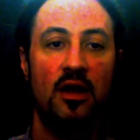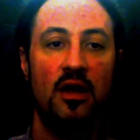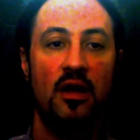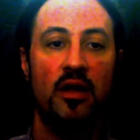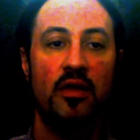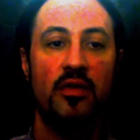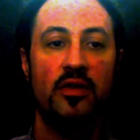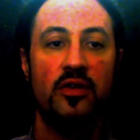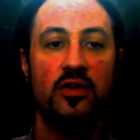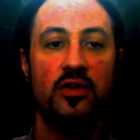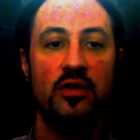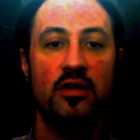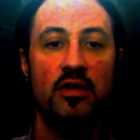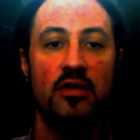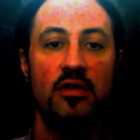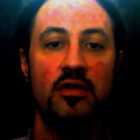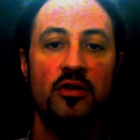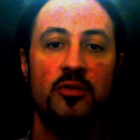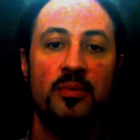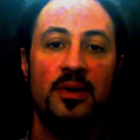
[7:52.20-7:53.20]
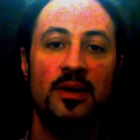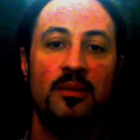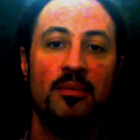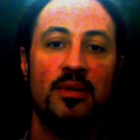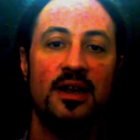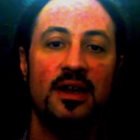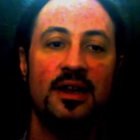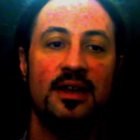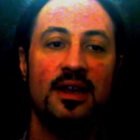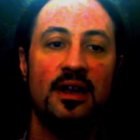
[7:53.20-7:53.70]
The scenarios being
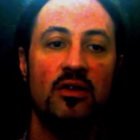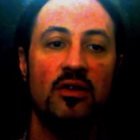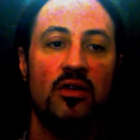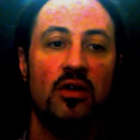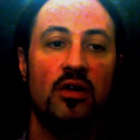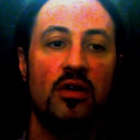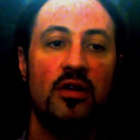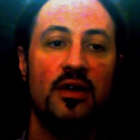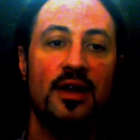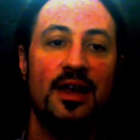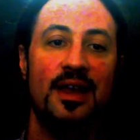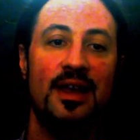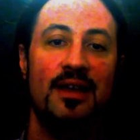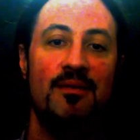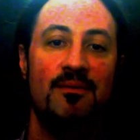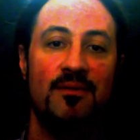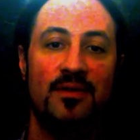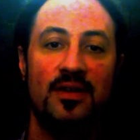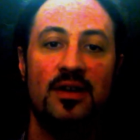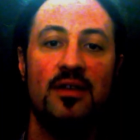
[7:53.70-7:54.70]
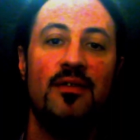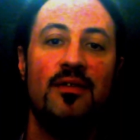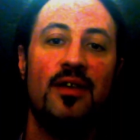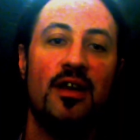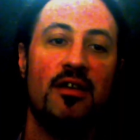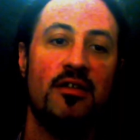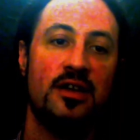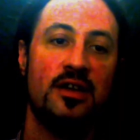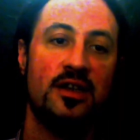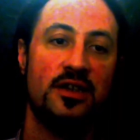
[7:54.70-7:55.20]
played out are infinite
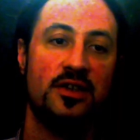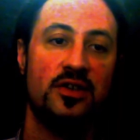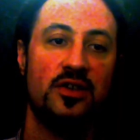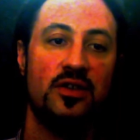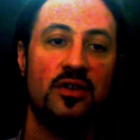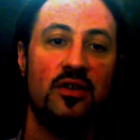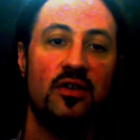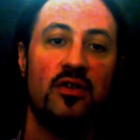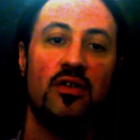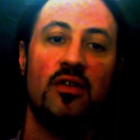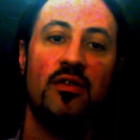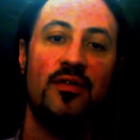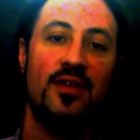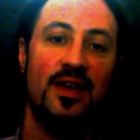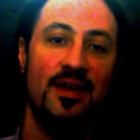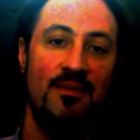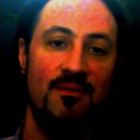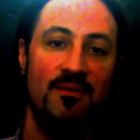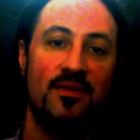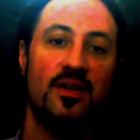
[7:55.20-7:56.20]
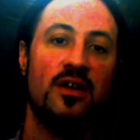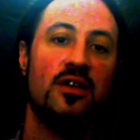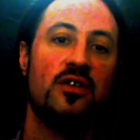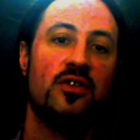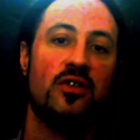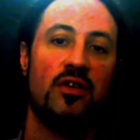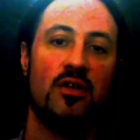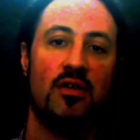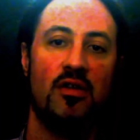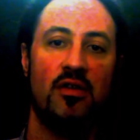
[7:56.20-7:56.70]
variations of infinite
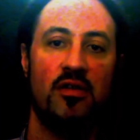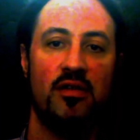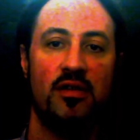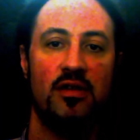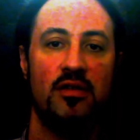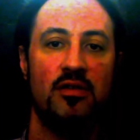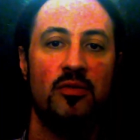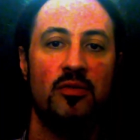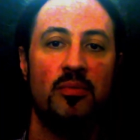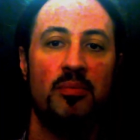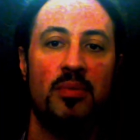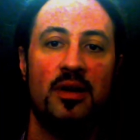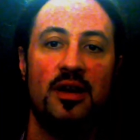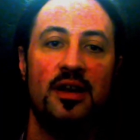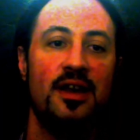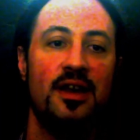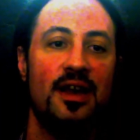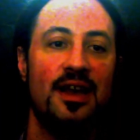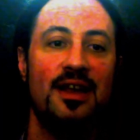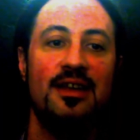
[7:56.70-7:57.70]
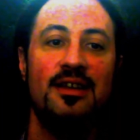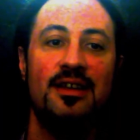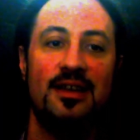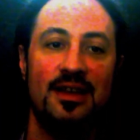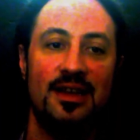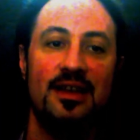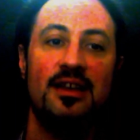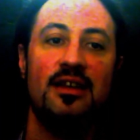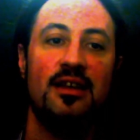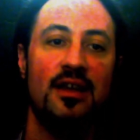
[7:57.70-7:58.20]
scenarios by and
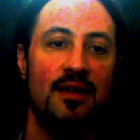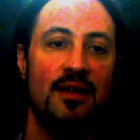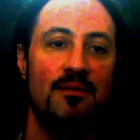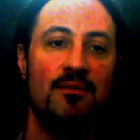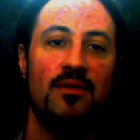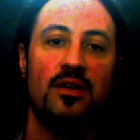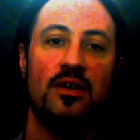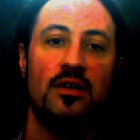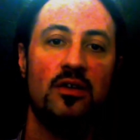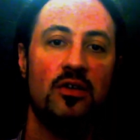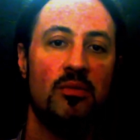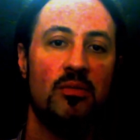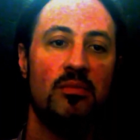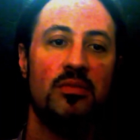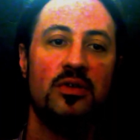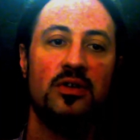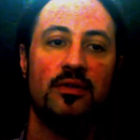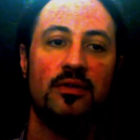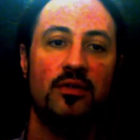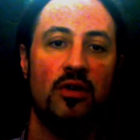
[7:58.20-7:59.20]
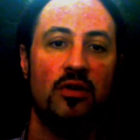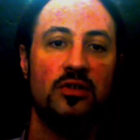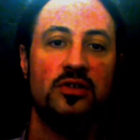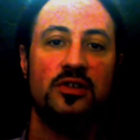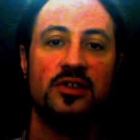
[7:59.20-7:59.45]
in infinite numbers of conscious